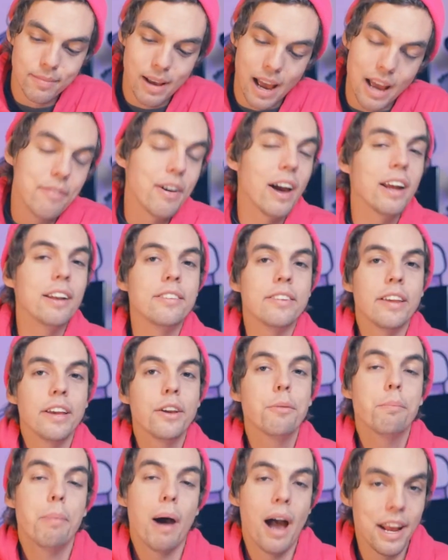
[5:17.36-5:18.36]
I've had to say
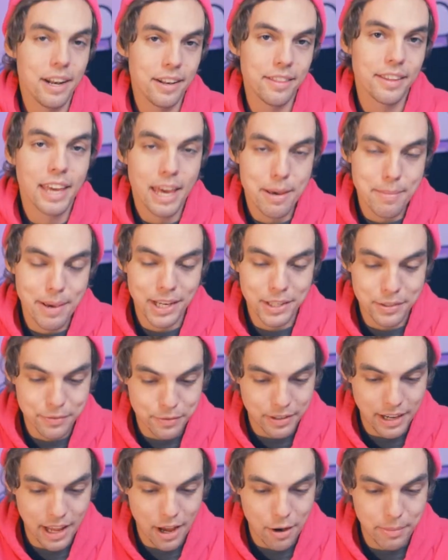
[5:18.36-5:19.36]
goodbye to the Chemex
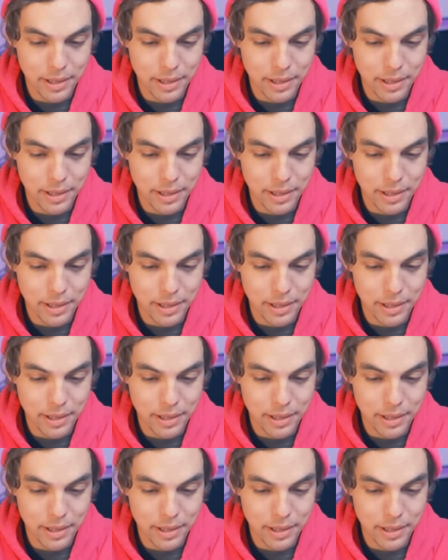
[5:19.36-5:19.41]
for now,